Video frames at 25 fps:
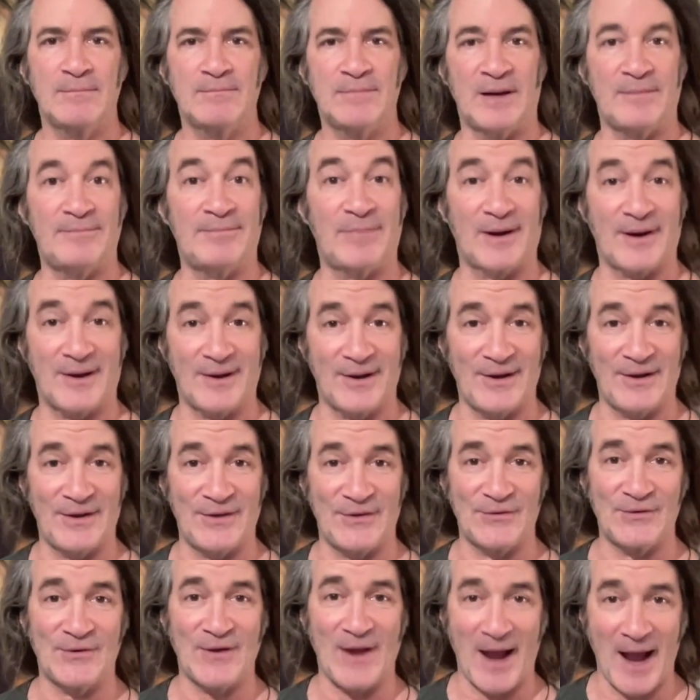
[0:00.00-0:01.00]
but
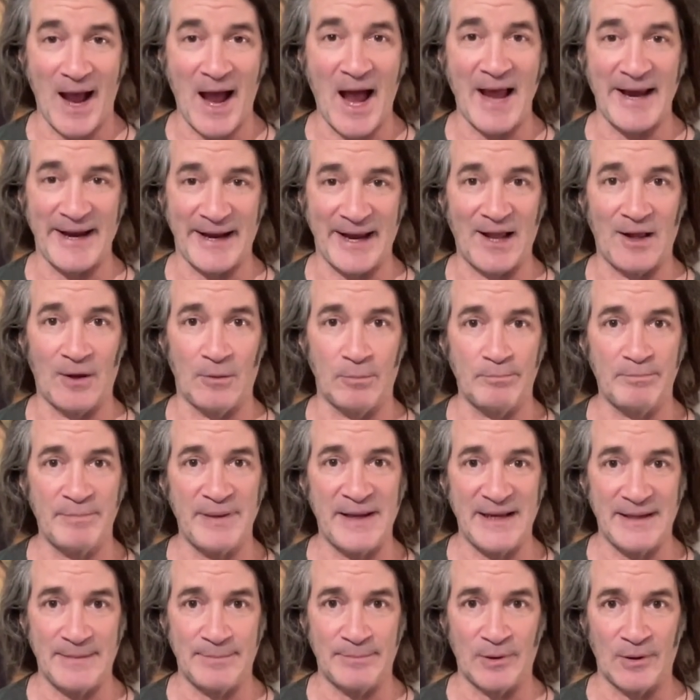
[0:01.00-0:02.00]
because I help
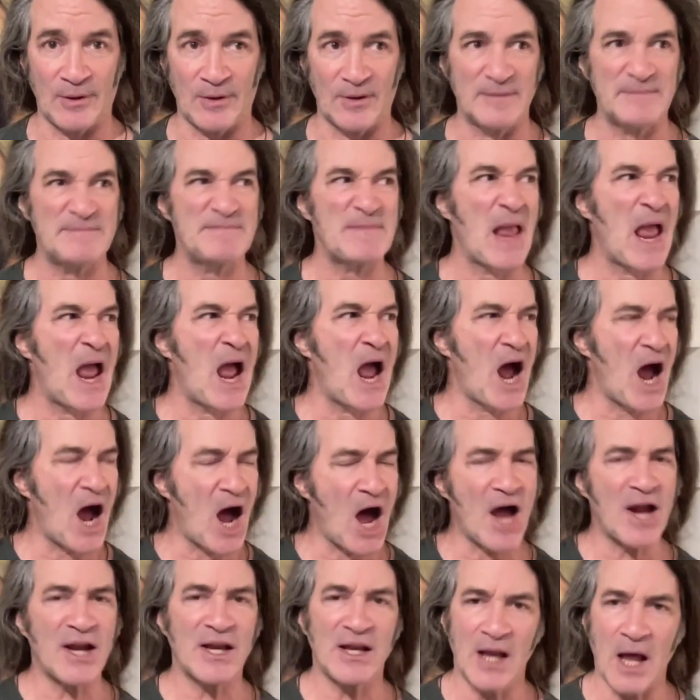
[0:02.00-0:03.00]
people
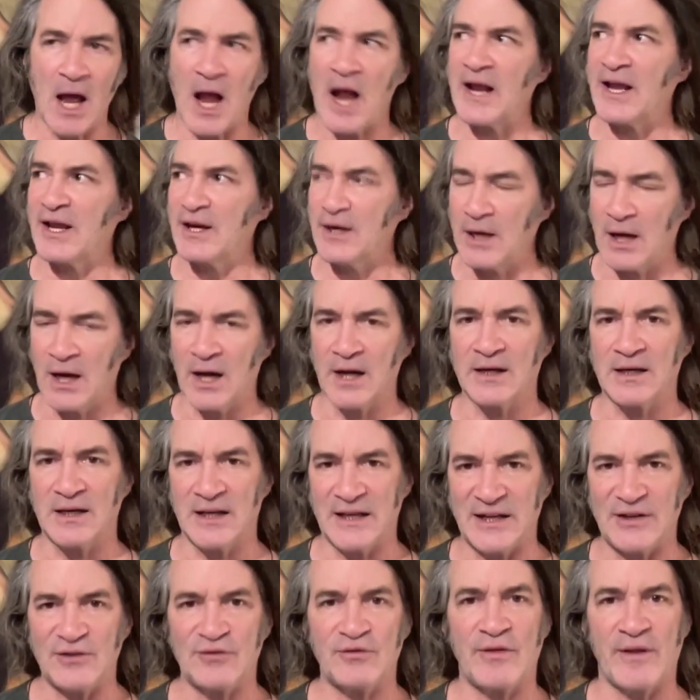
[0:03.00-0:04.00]
unlock and
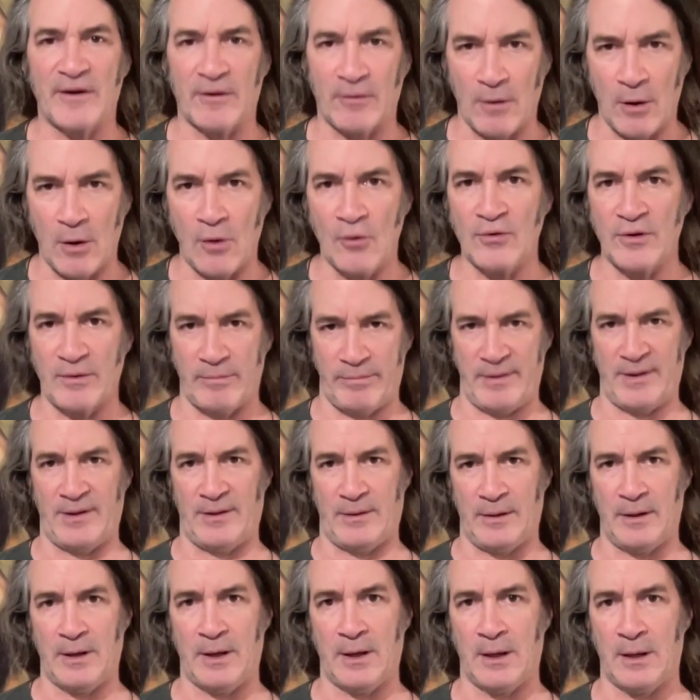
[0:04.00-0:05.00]
unleash their own
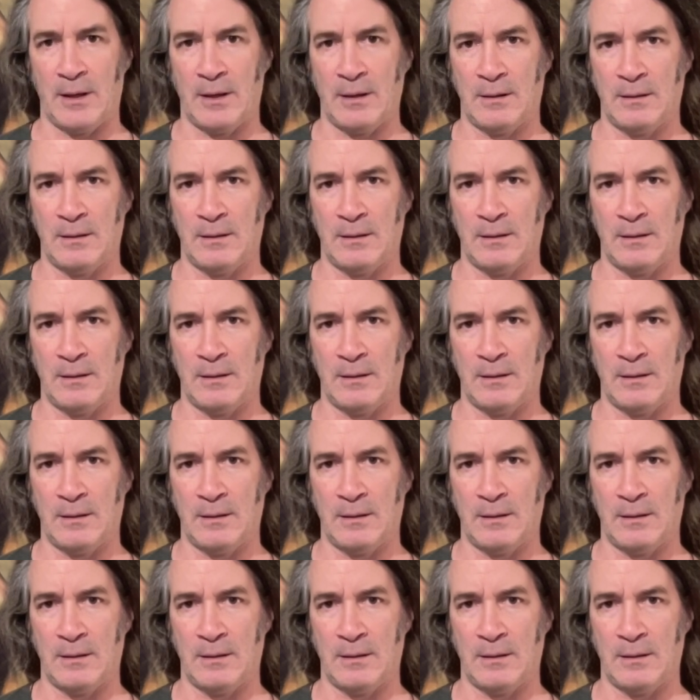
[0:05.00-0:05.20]
ability.